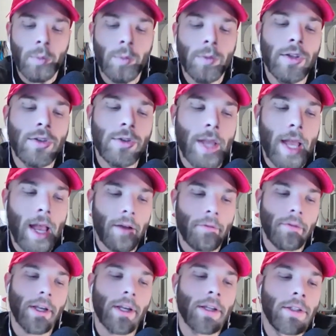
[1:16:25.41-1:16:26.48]
did you have
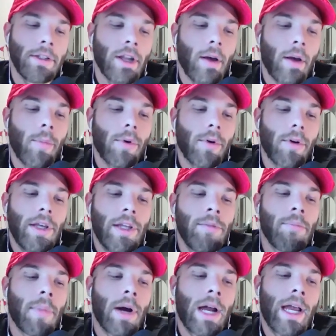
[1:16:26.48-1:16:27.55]
like a number
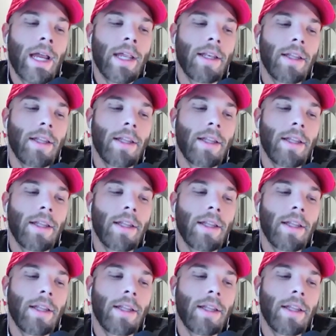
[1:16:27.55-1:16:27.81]
in mind